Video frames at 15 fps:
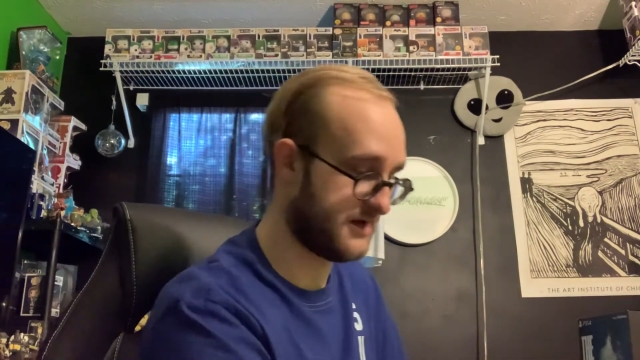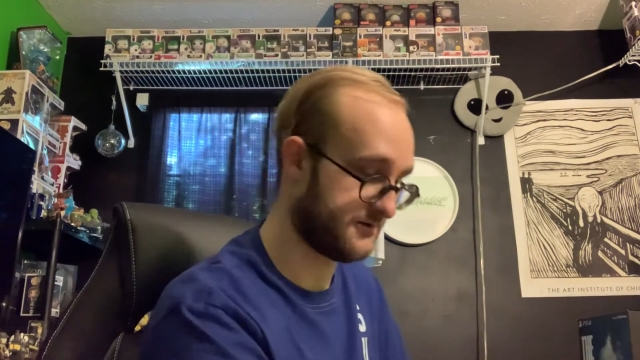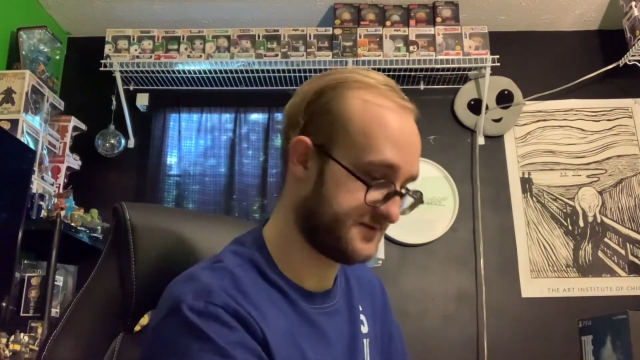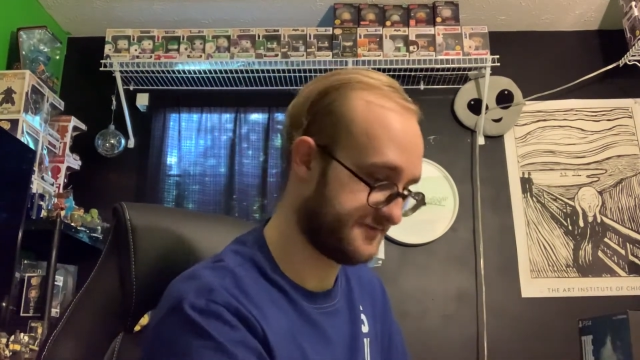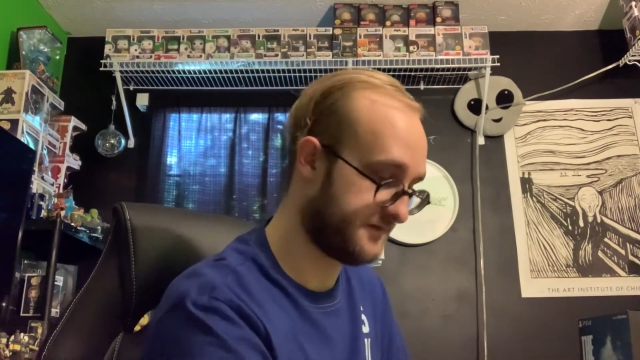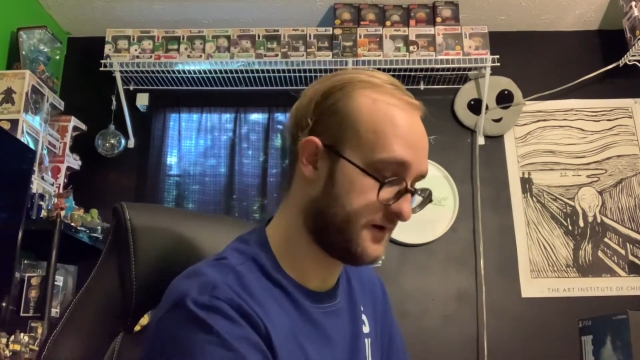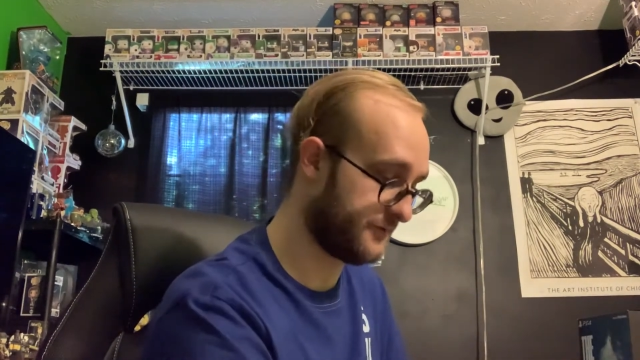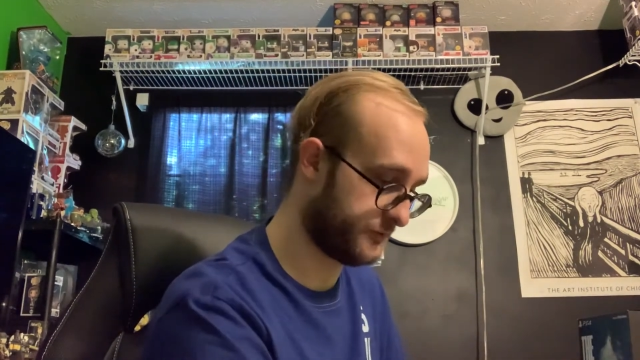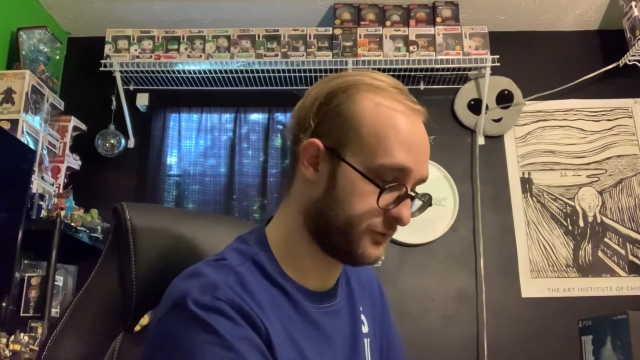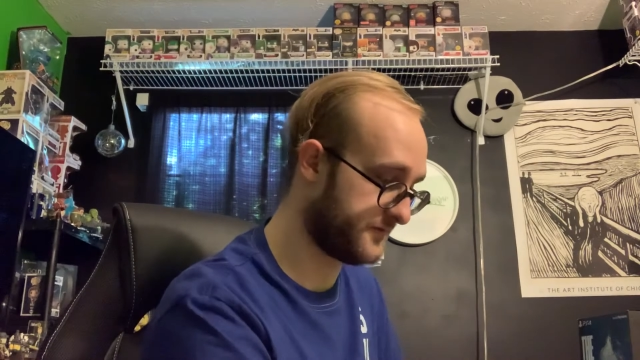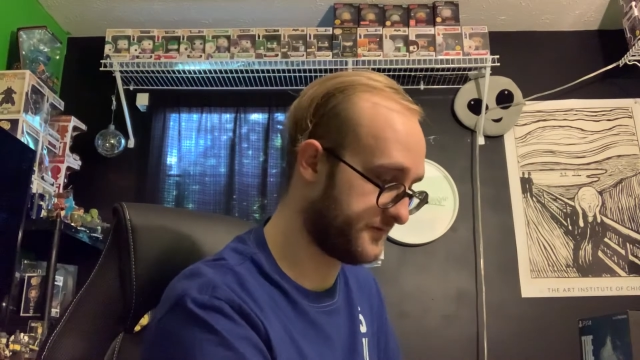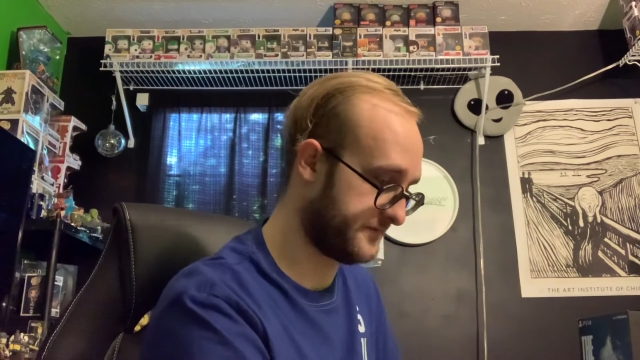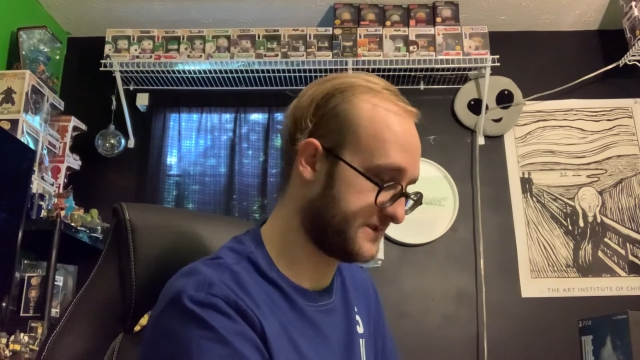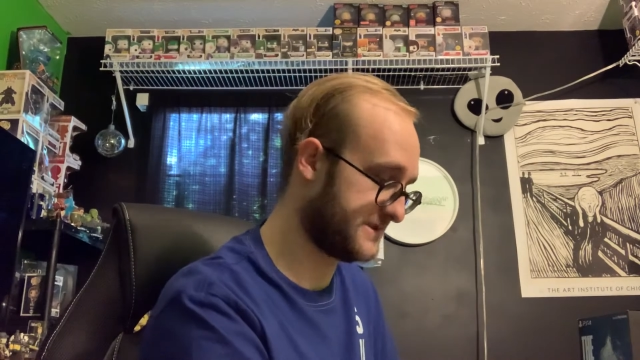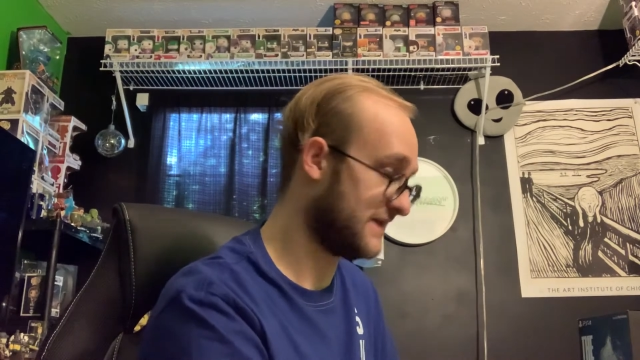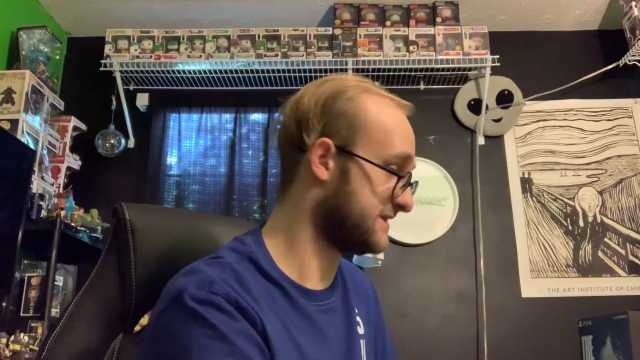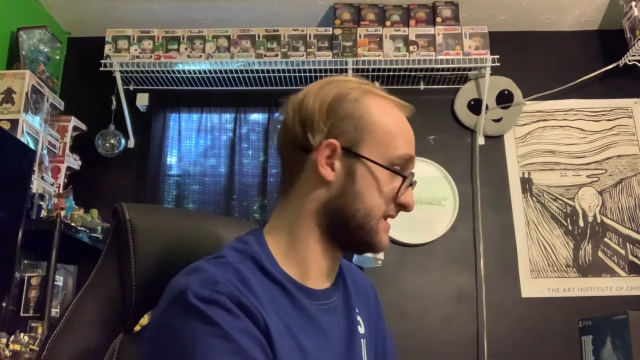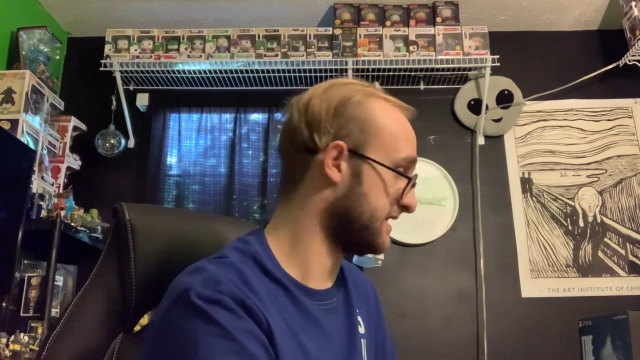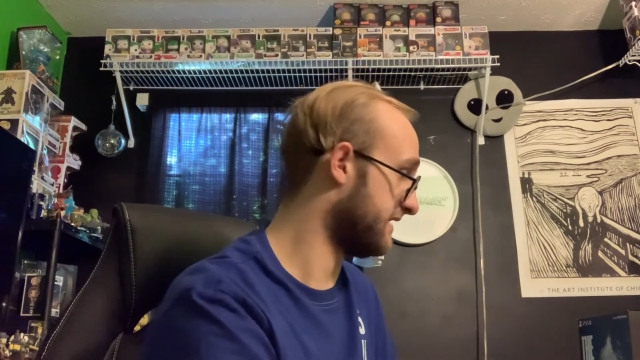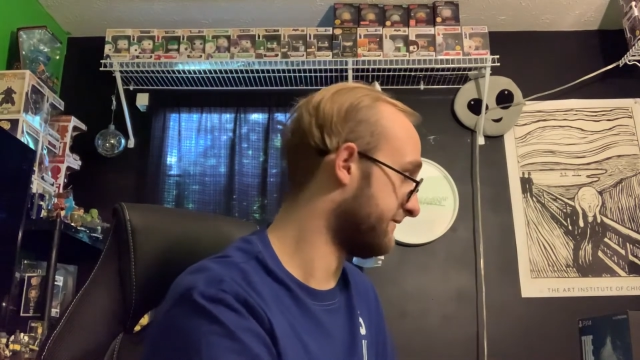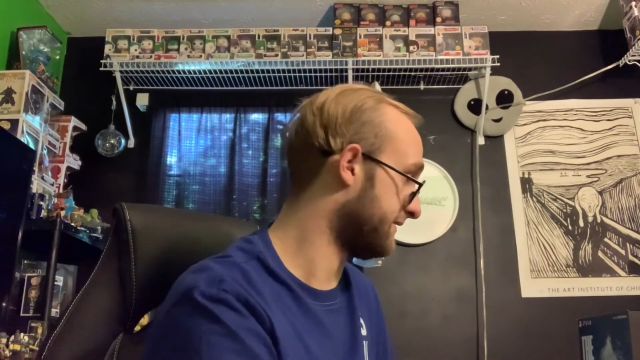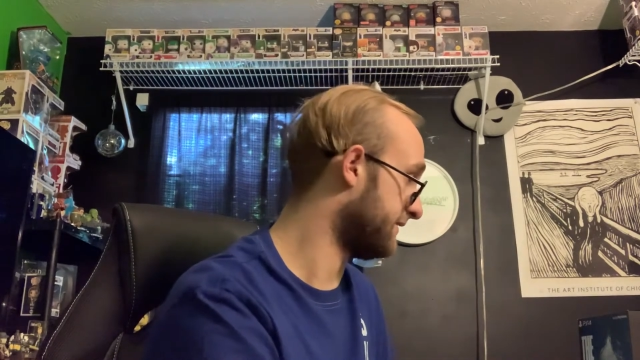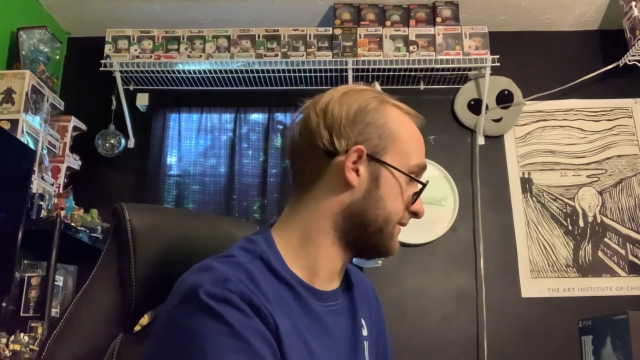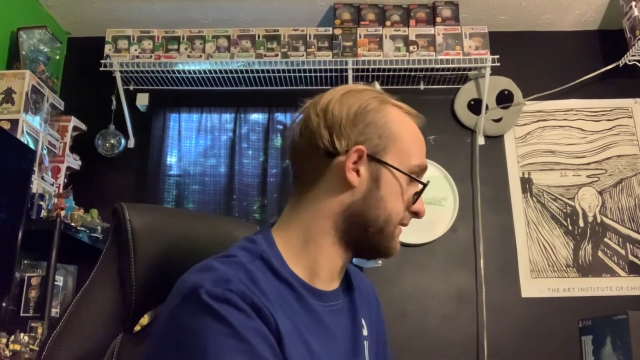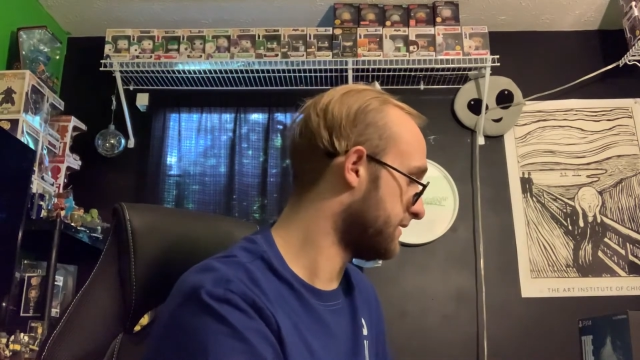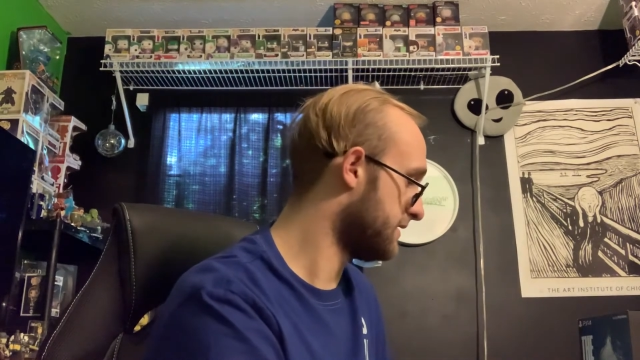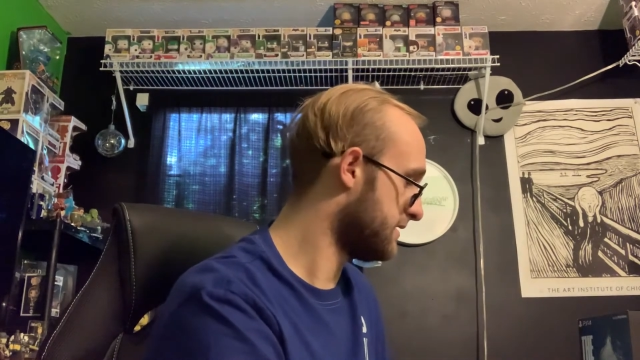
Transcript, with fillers: was why I was going up to size 11.